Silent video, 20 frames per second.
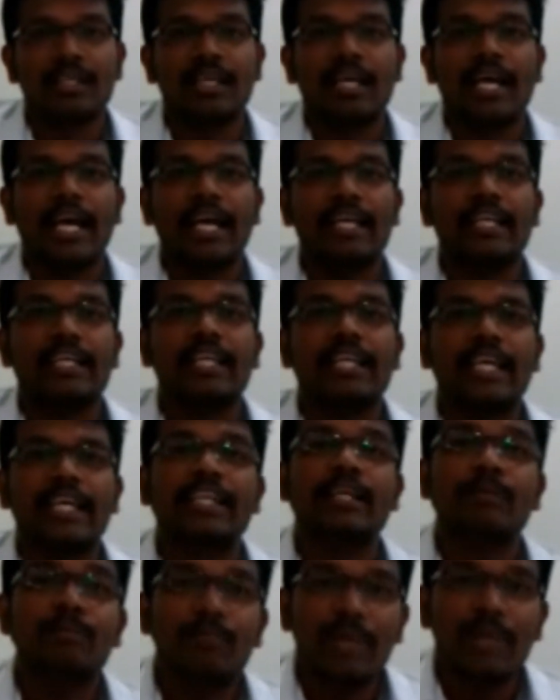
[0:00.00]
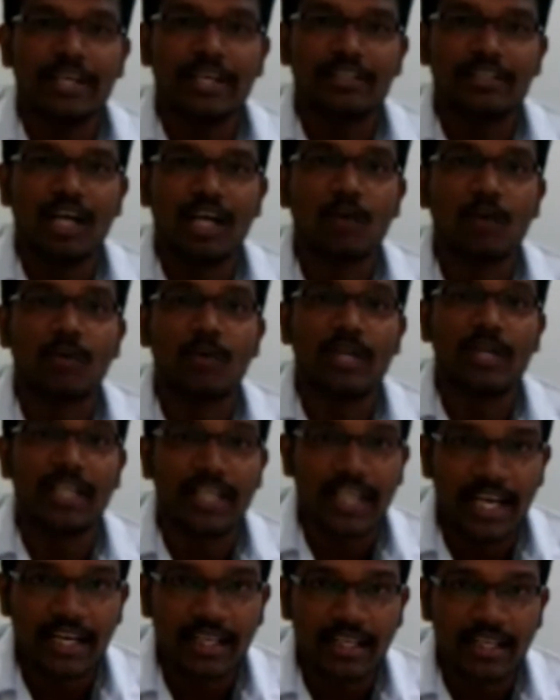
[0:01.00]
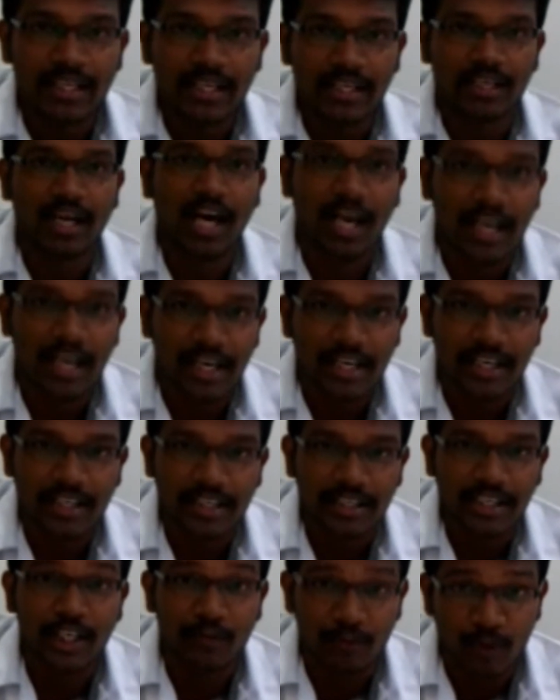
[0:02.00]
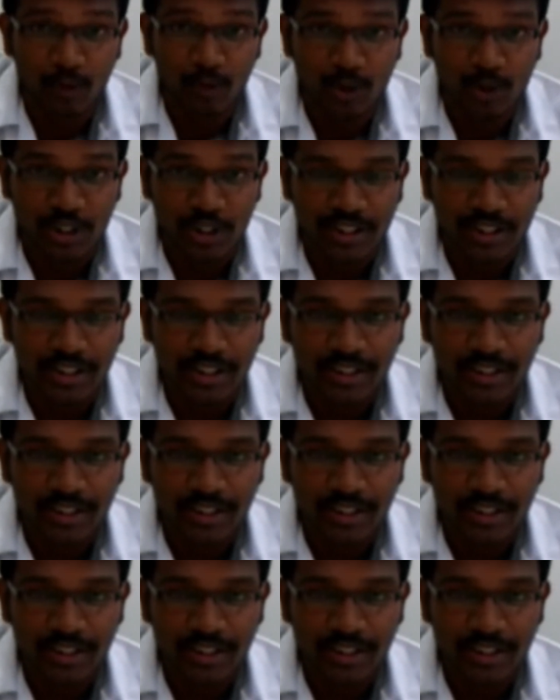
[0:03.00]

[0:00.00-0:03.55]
and it can replace our DNA and RNA in future.